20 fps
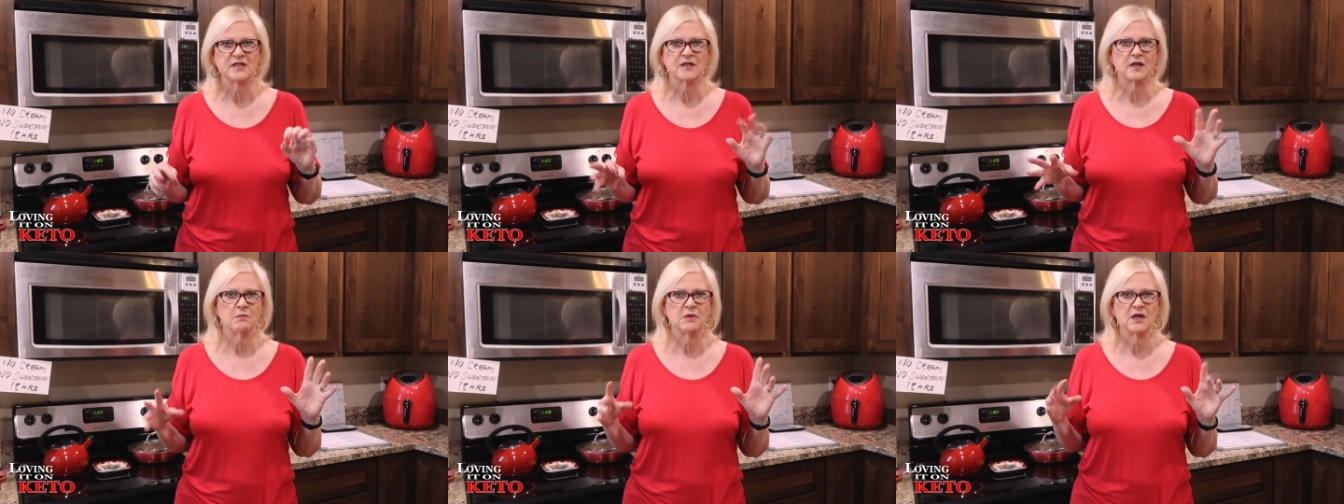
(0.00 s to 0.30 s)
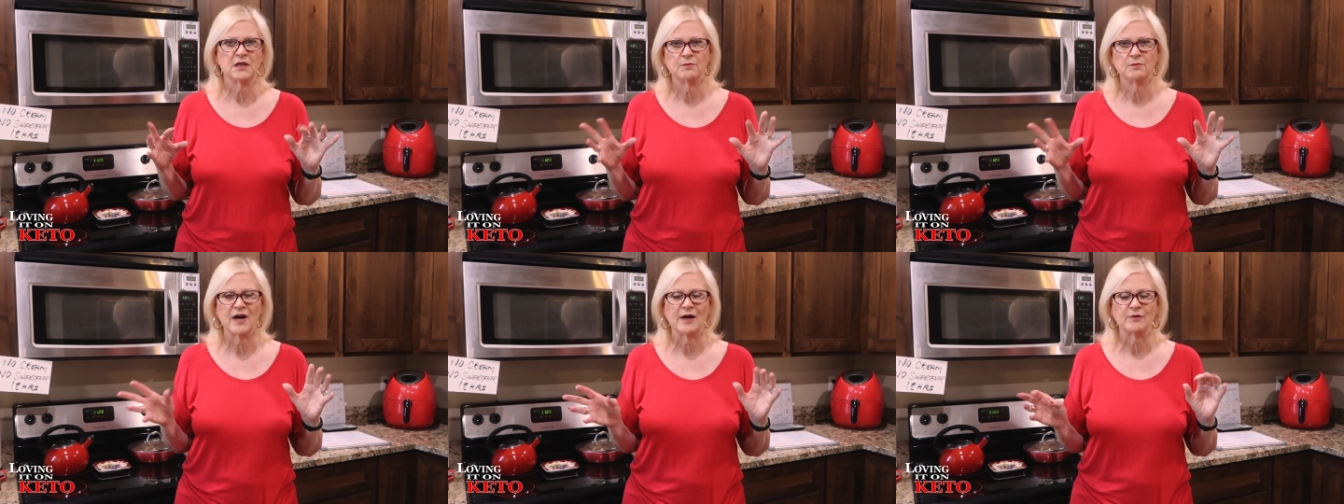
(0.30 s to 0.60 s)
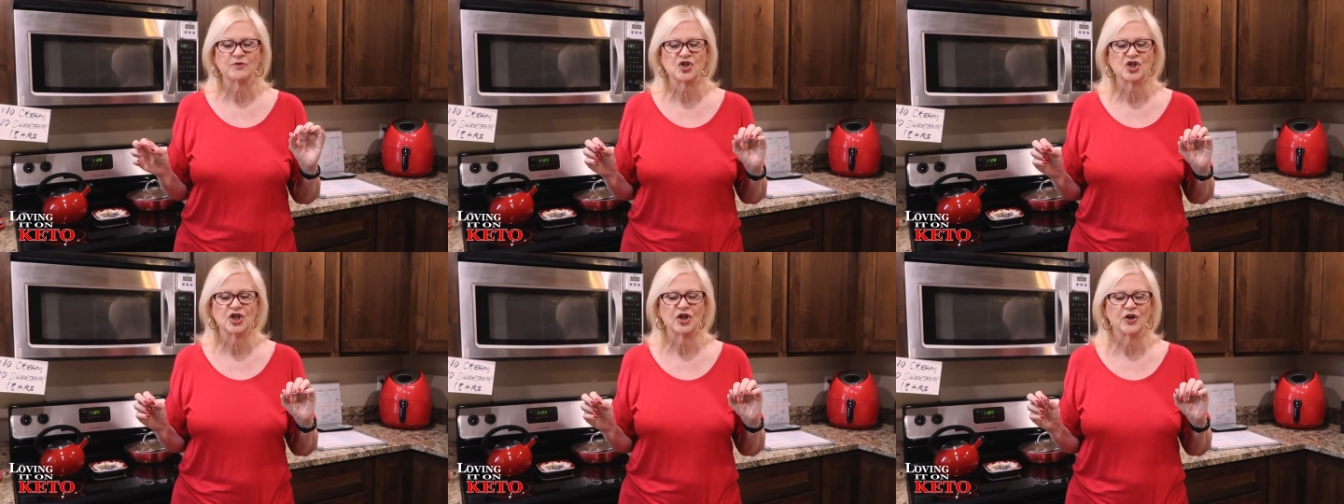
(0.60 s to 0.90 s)
cinnamon,
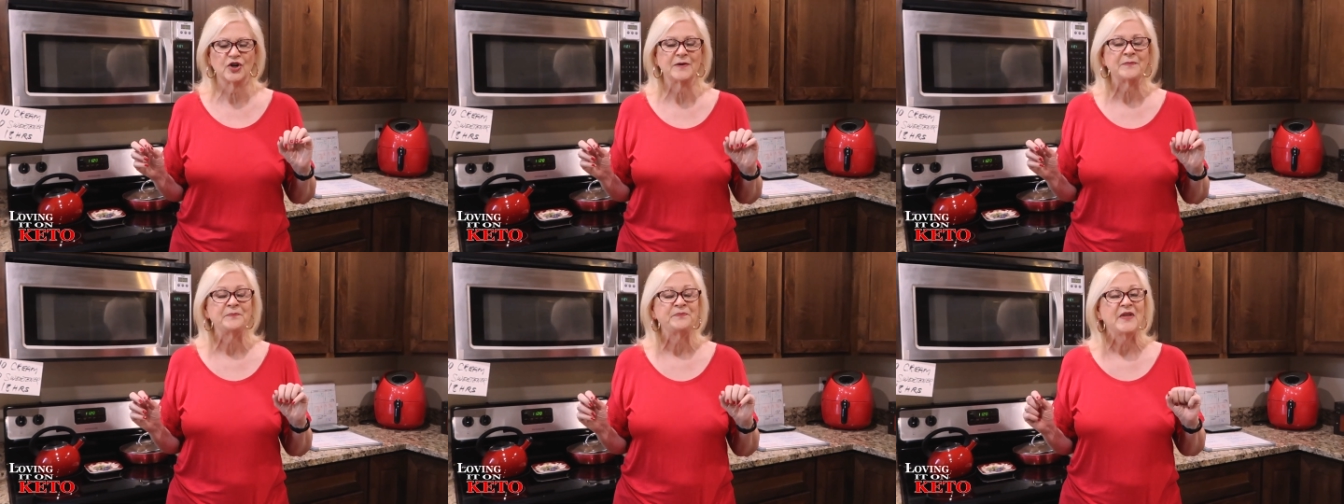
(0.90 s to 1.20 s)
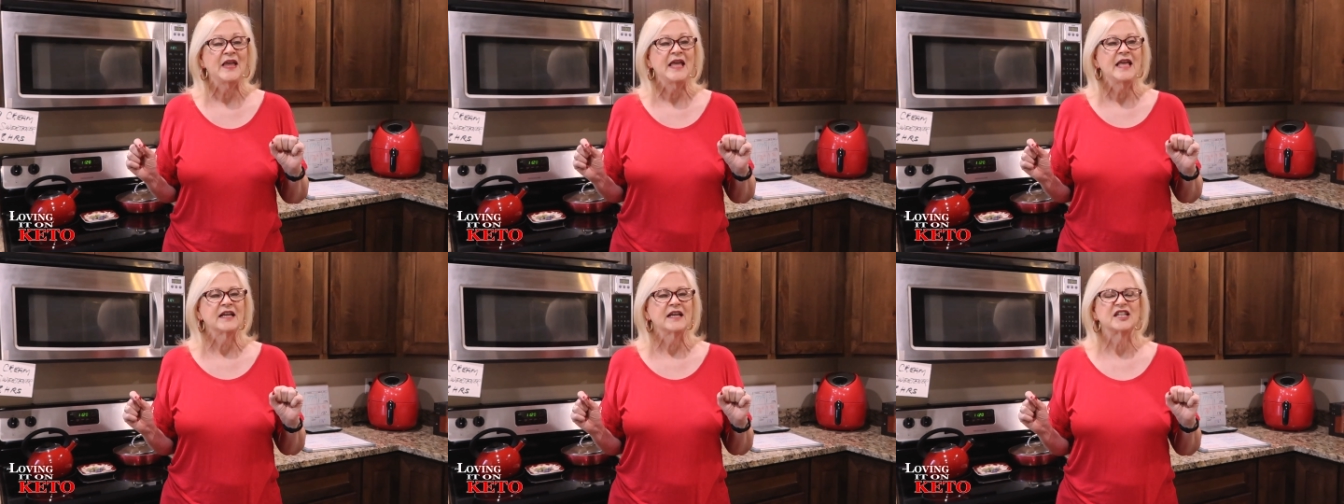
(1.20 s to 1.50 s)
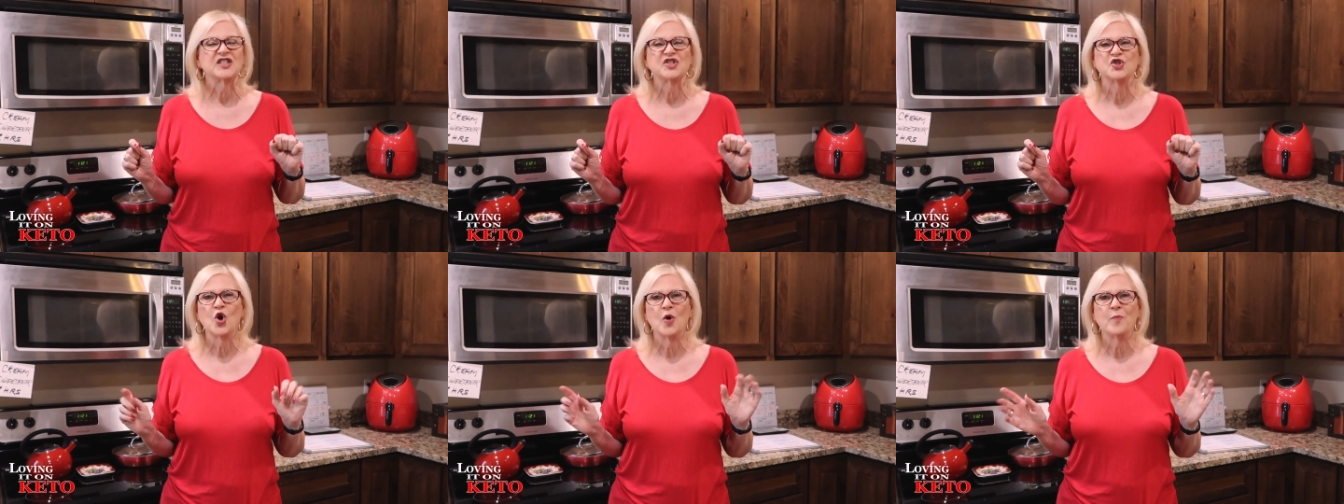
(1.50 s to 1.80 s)
brown sugar,
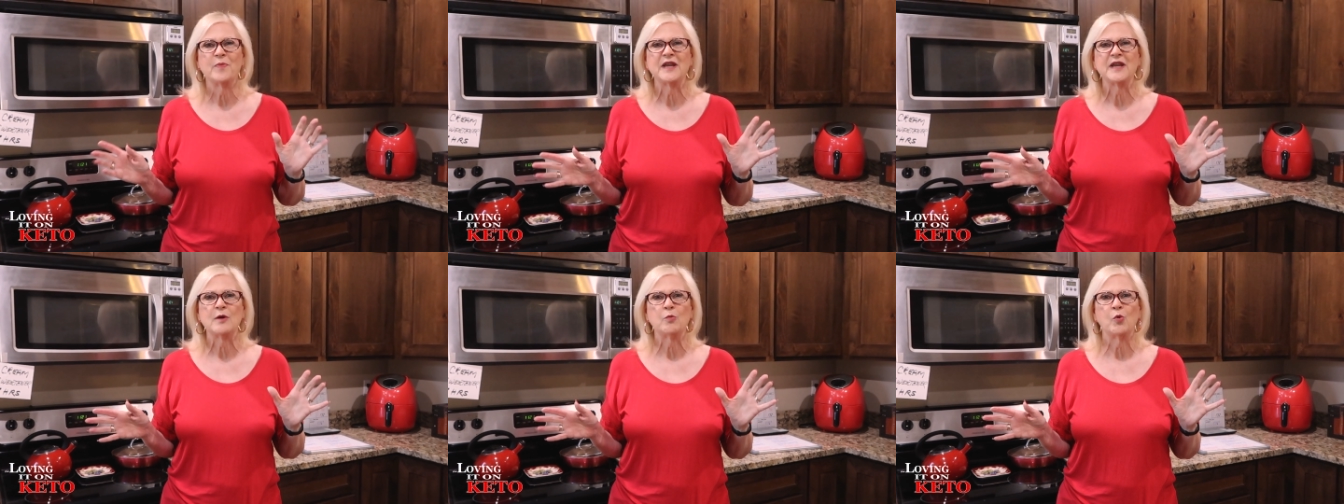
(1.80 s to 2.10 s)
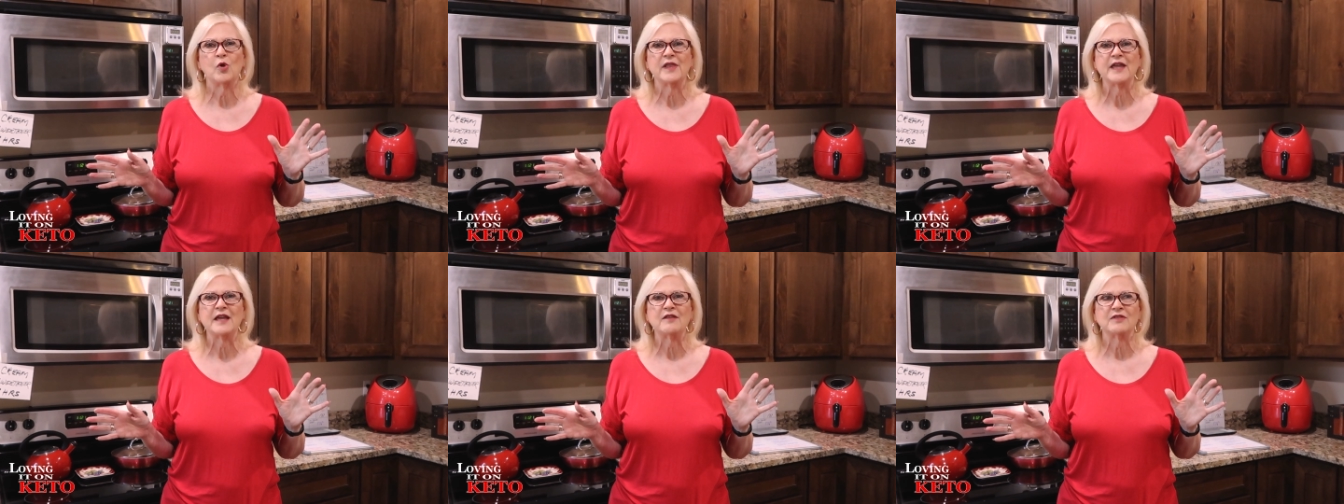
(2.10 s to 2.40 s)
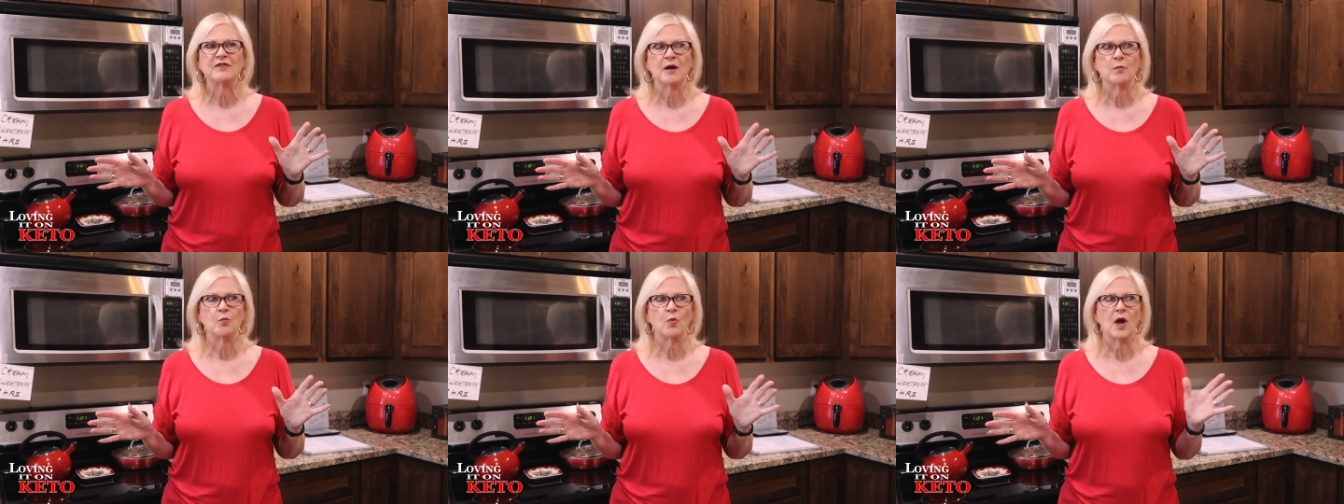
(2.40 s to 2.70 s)
because nobody will
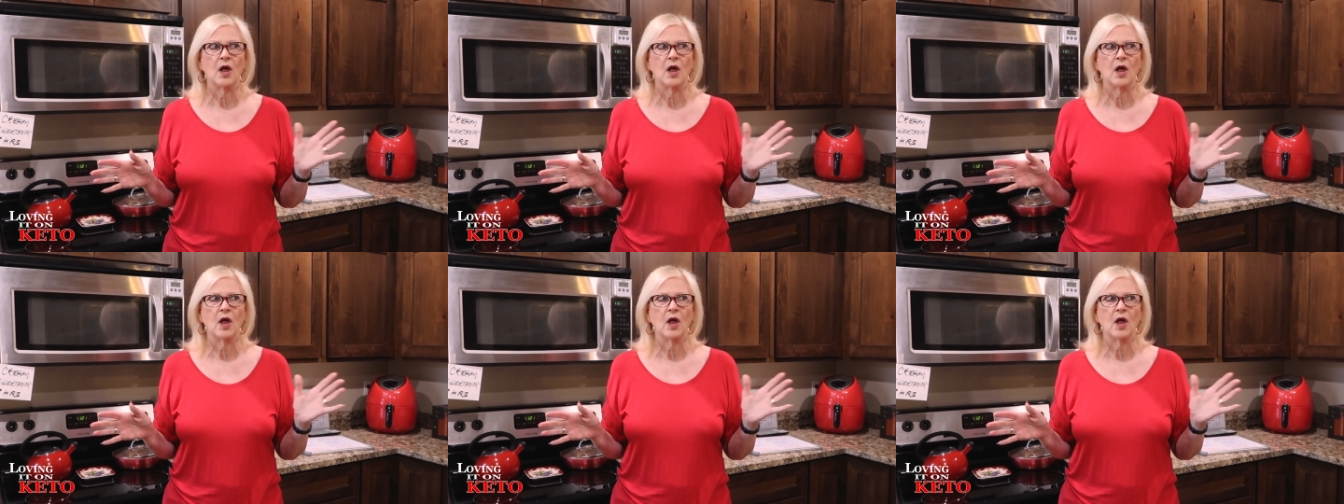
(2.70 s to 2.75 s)
eat them.